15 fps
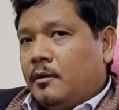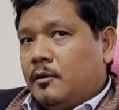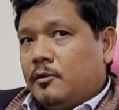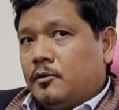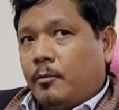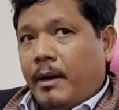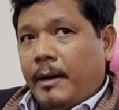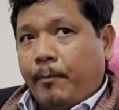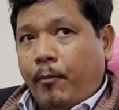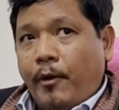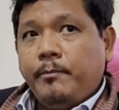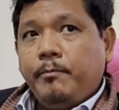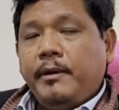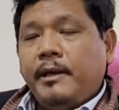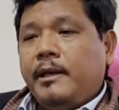So, my
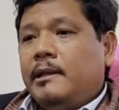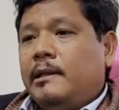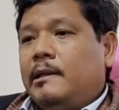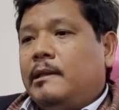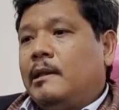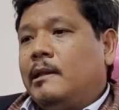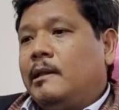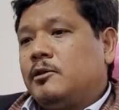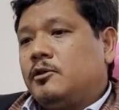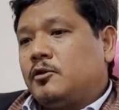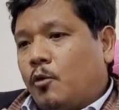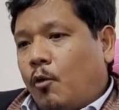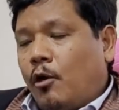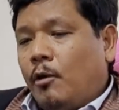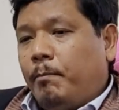point being that the
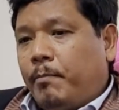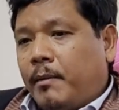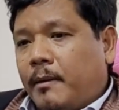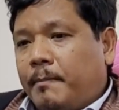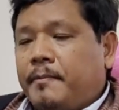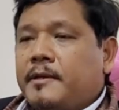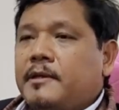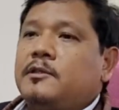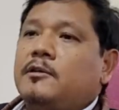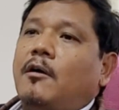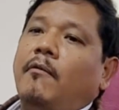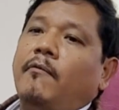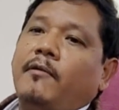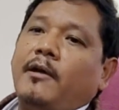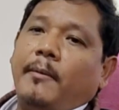sole purpose
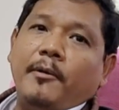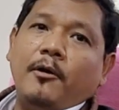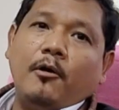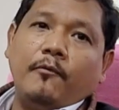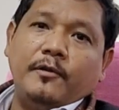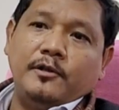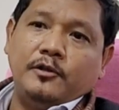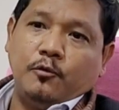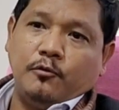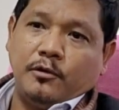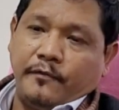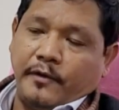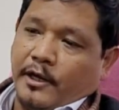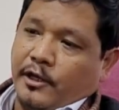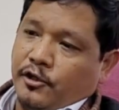of coming up with this
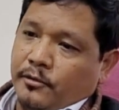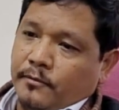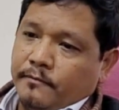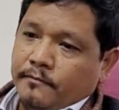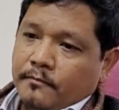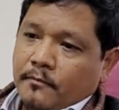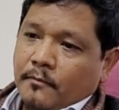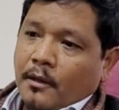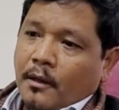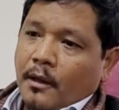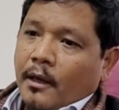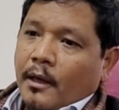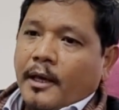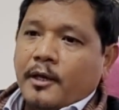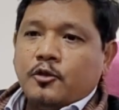notification
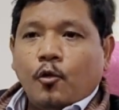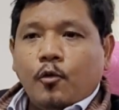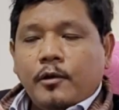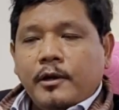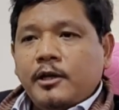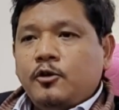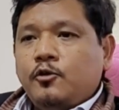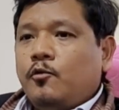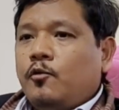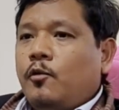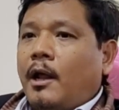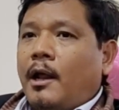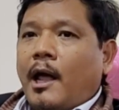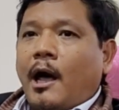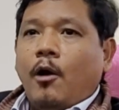is only to
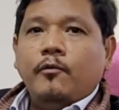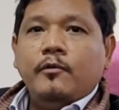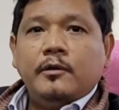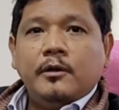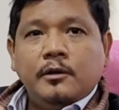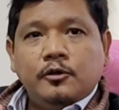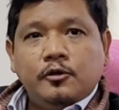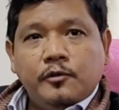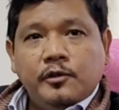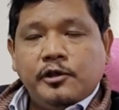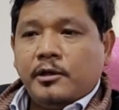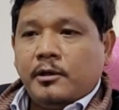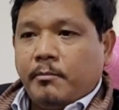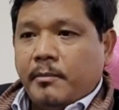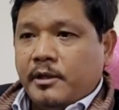allow the
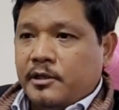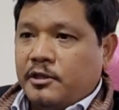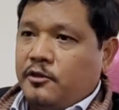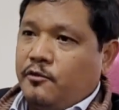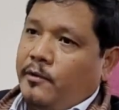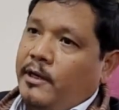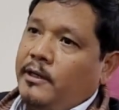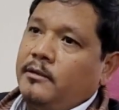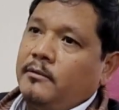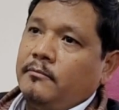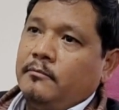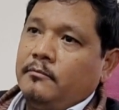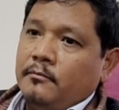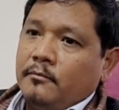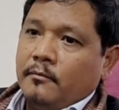judicial magistrate,
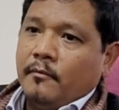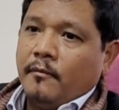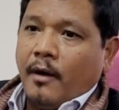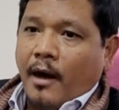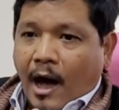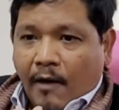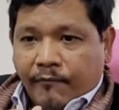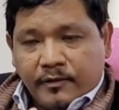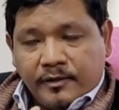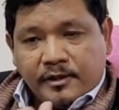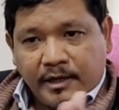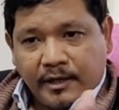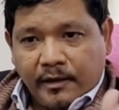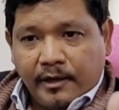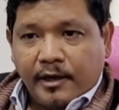after the
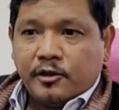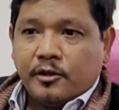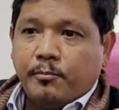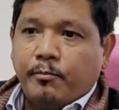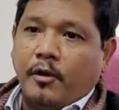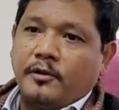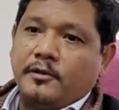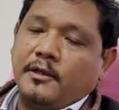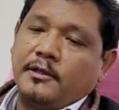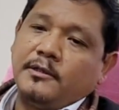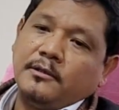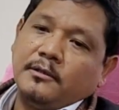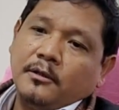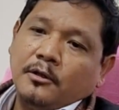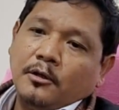segregation process,